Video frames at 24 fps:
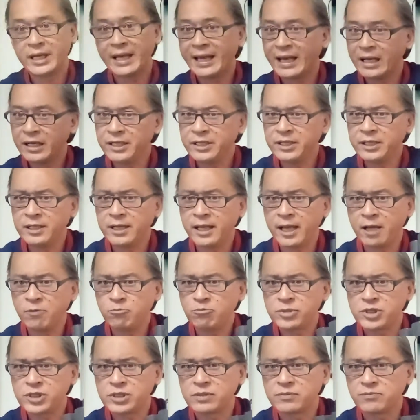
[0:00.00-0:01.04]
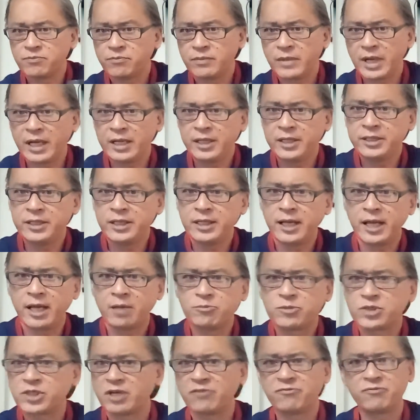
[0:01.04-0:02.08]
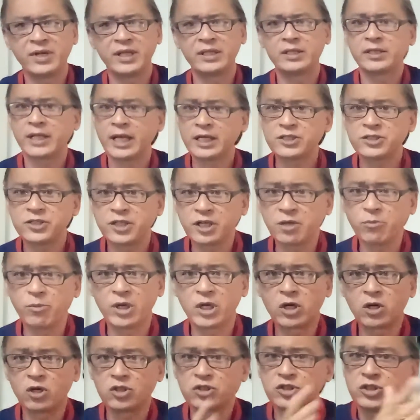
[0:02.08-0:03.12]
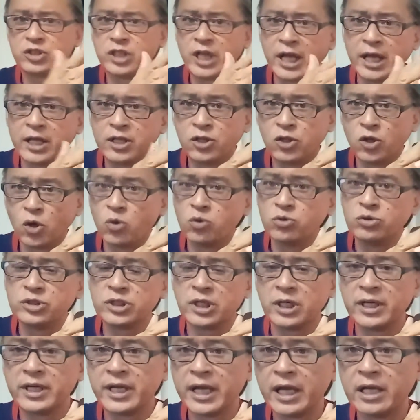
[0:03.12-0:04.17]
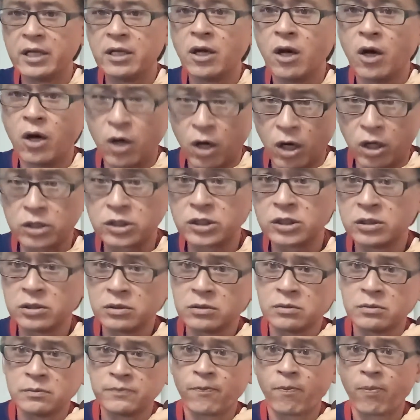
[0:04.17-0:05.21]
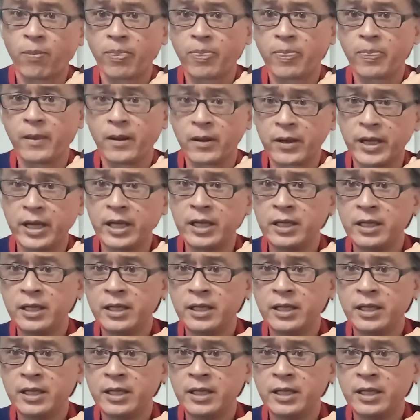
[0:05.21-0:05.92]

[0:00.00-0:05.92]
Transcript: LED lamps. LED lamps are fantastic because they don't get hot. Okay?